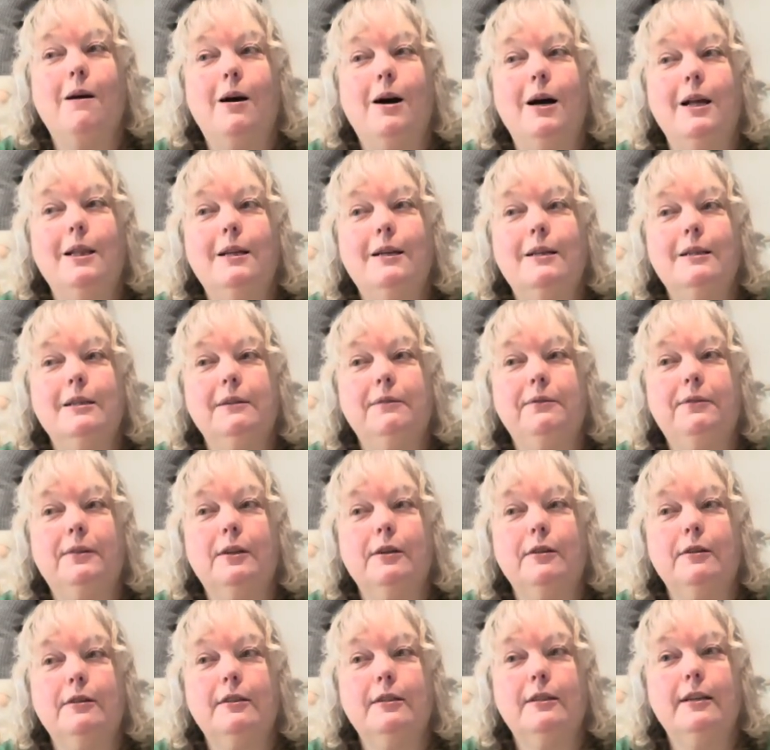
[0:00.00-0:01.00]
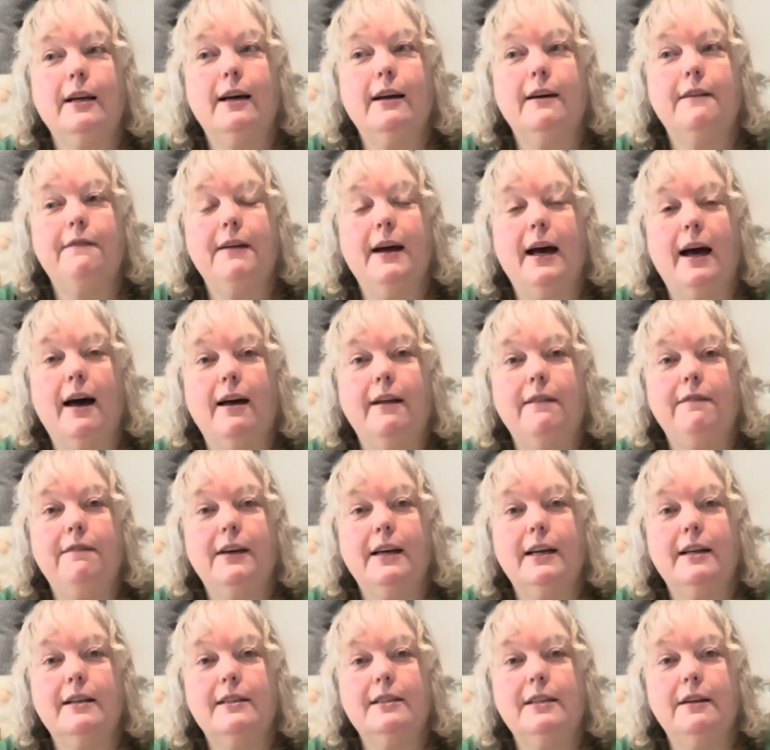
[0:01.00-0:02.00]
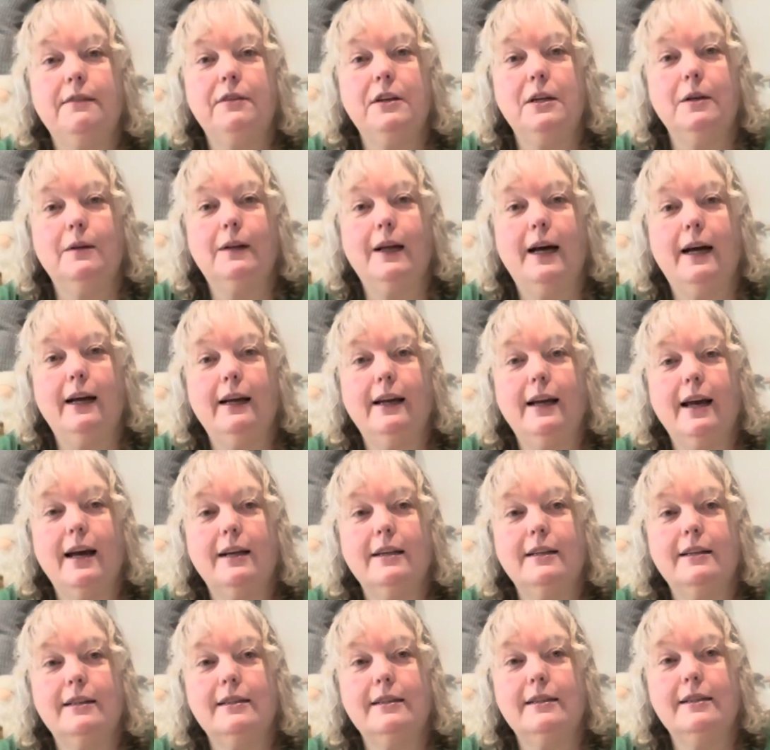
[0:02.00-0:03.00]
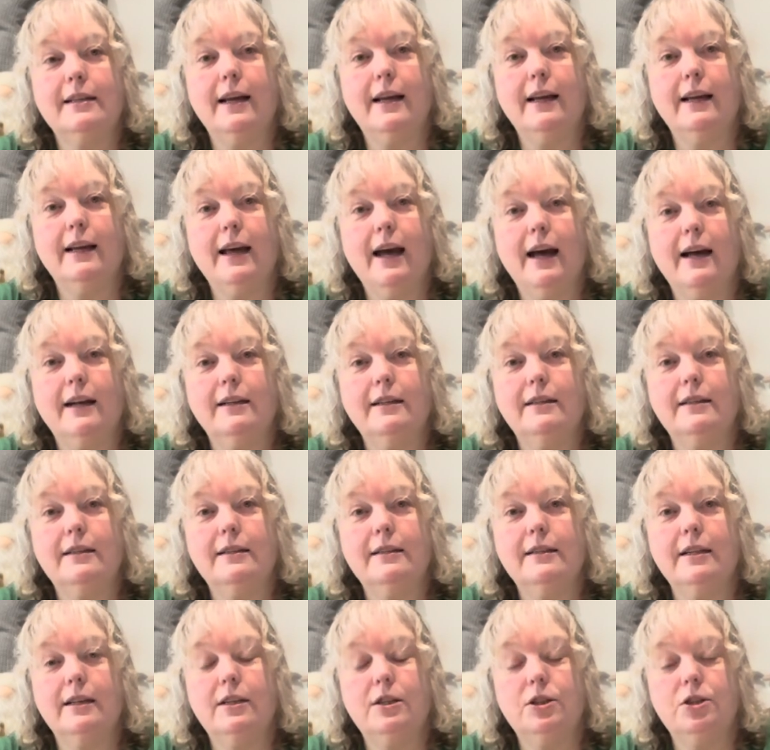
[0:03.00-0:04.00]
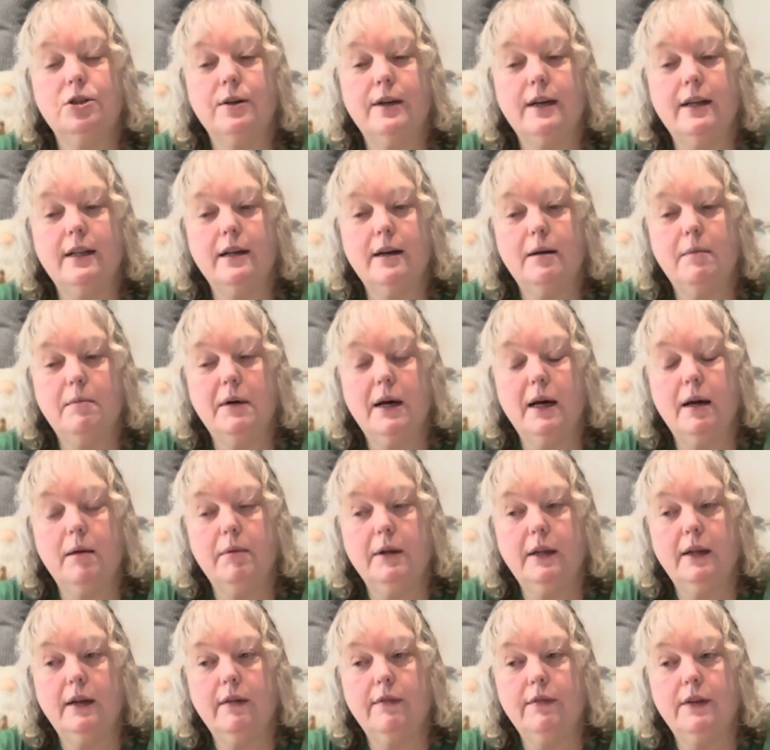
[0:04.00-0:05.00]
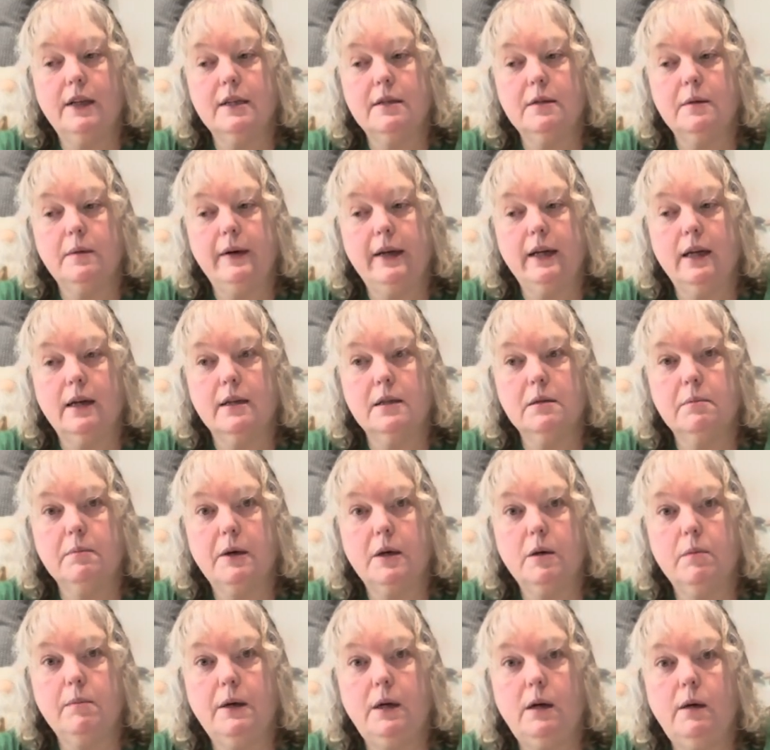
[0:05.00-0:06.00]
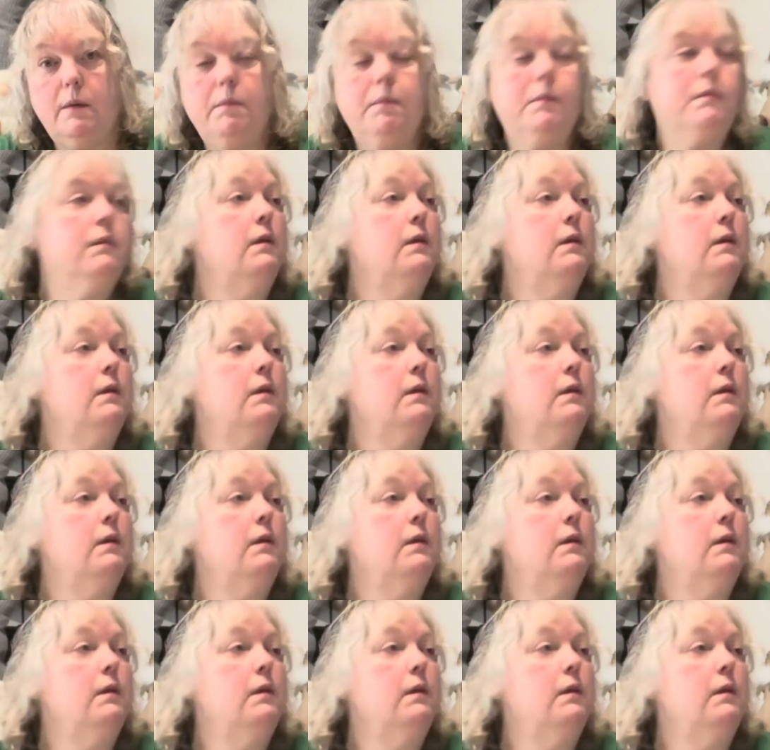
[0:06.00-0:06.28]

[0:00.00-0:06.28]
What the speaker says: this first day of Advent, if you like candles, enjoy them. I believe this week is purple.